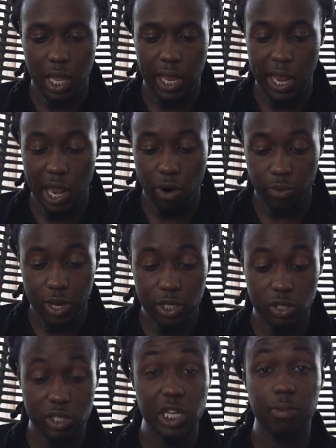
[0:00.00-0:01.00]
And I'll
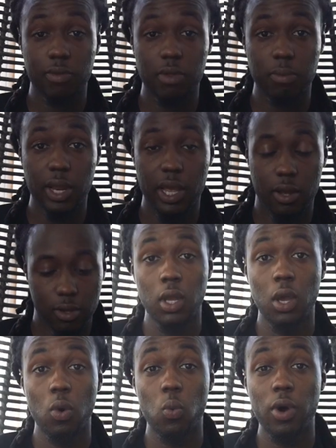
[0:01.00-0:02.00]
read you some of them now.
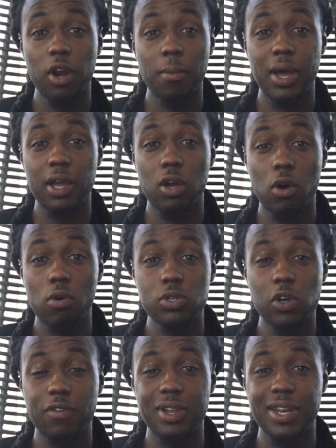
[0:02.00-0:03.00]
One of my
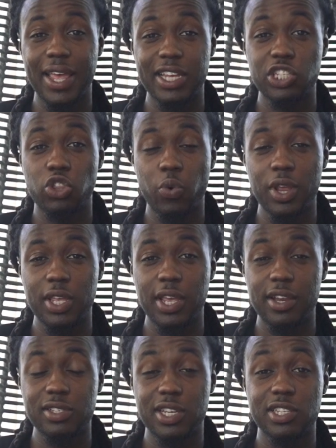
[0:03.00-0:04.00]
goals over the next 3
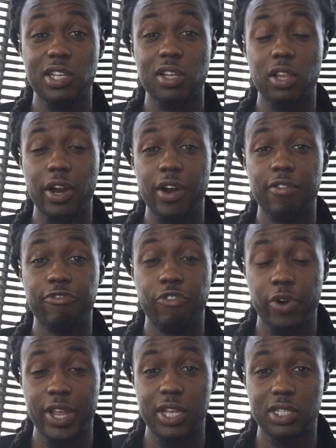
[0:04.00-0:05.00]
years is to learn
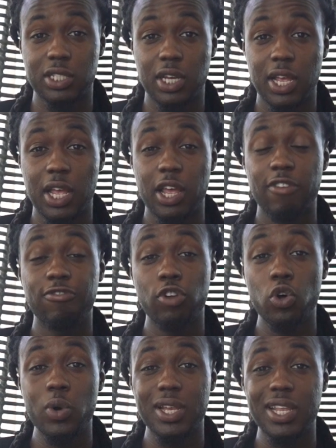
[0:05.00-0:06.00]
French
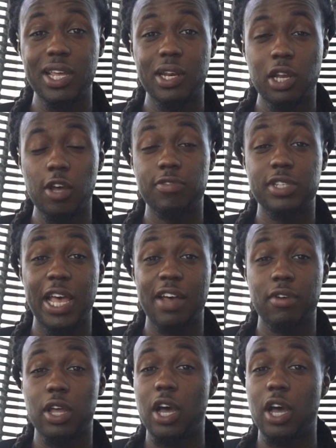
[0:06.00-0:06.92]
fluently enough to have a